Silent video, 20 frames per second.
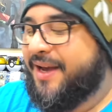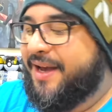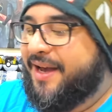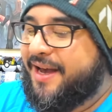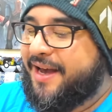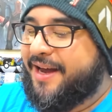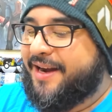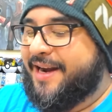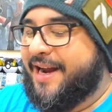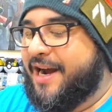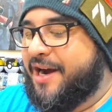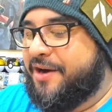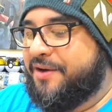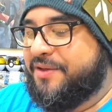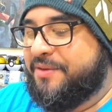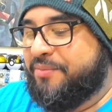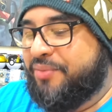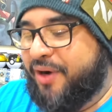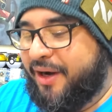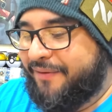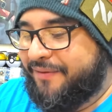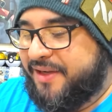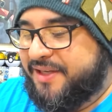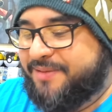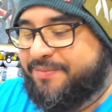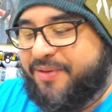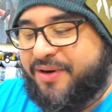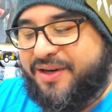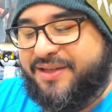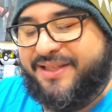Now, the previous
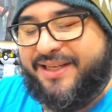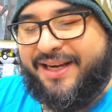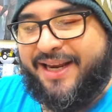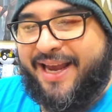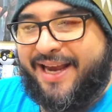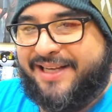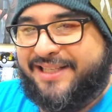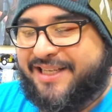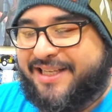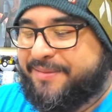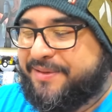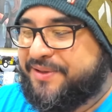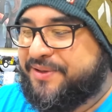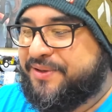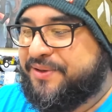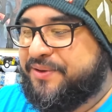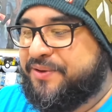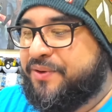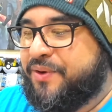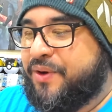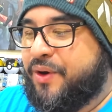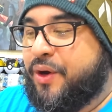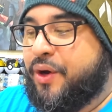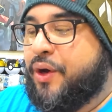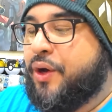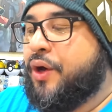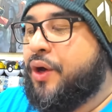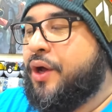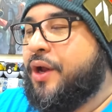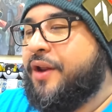box in case number two,
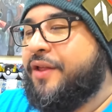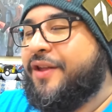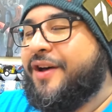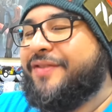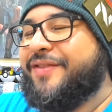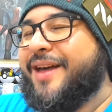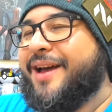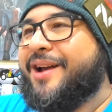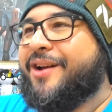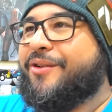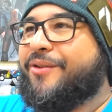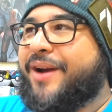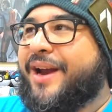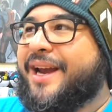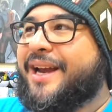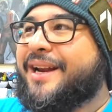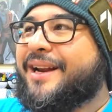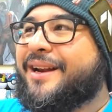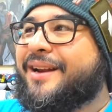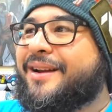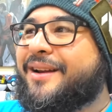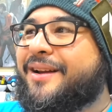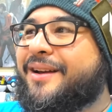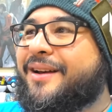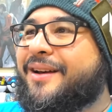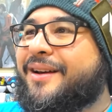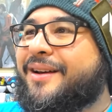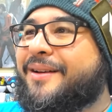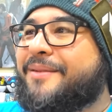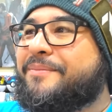not that great
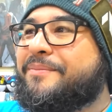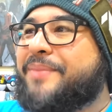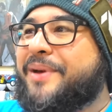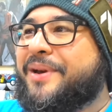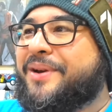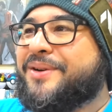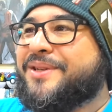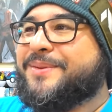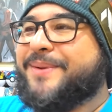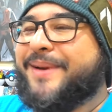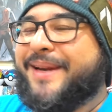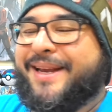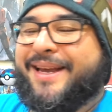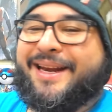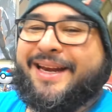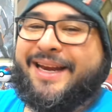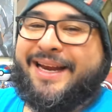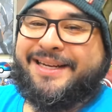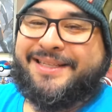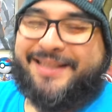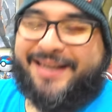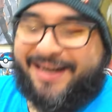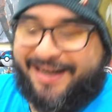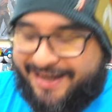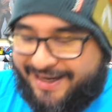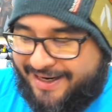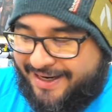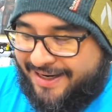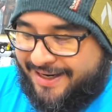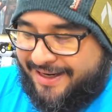because we didn't get an S I
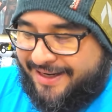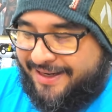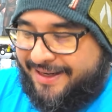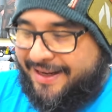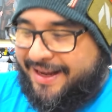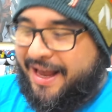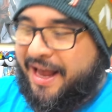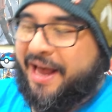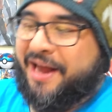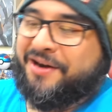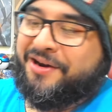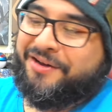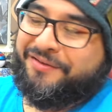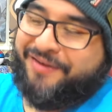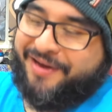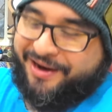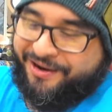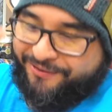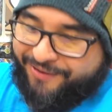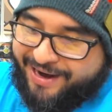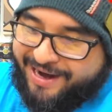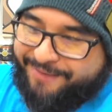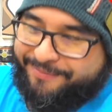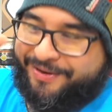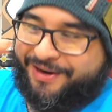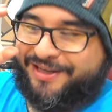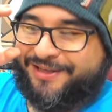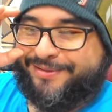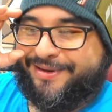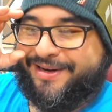R, and not that great
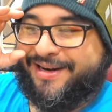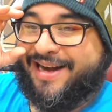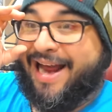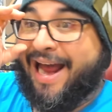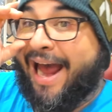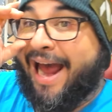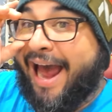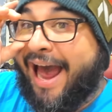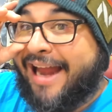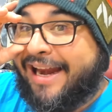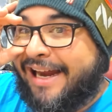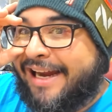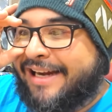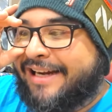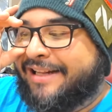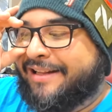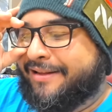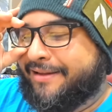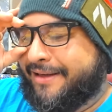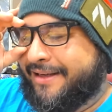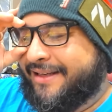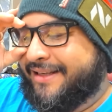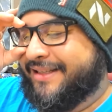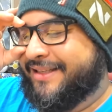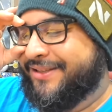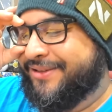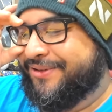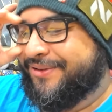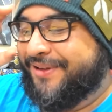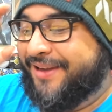because we didn't add anything
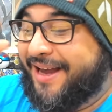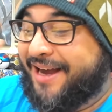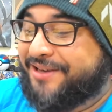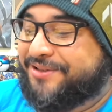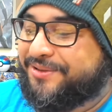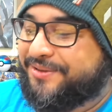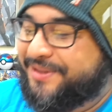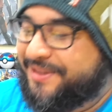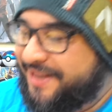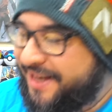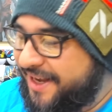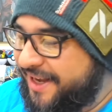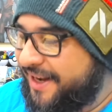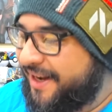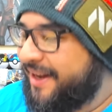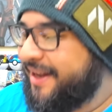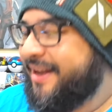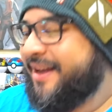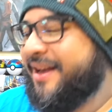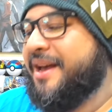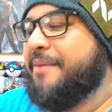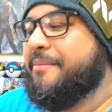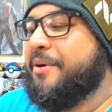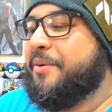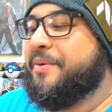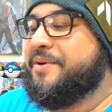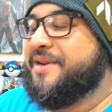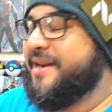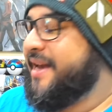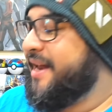to the actual set, but we
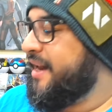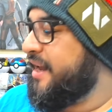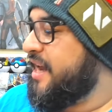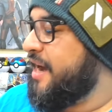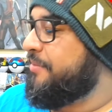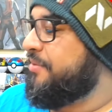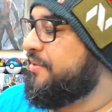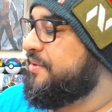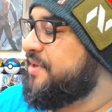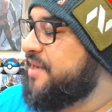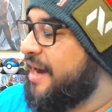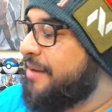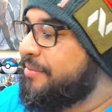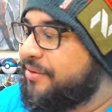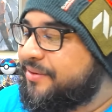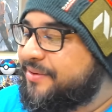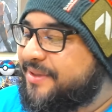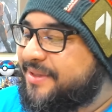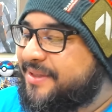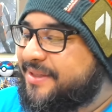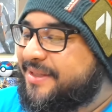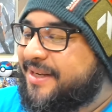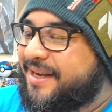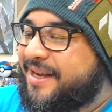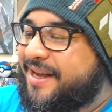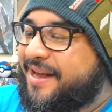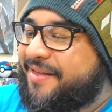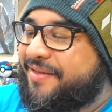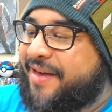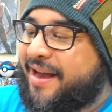did get a couple doubles
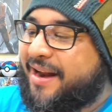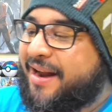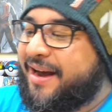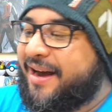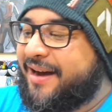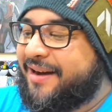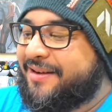that are